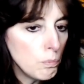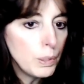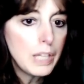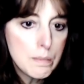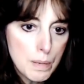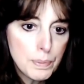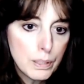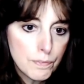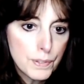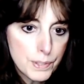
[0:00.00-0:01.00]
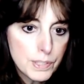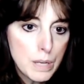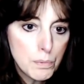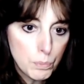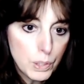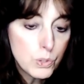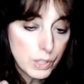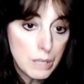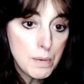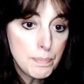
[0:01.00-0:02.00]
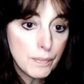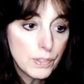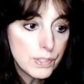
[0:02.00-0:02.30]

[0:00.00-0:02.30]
We came up here for the summer. We used to come up every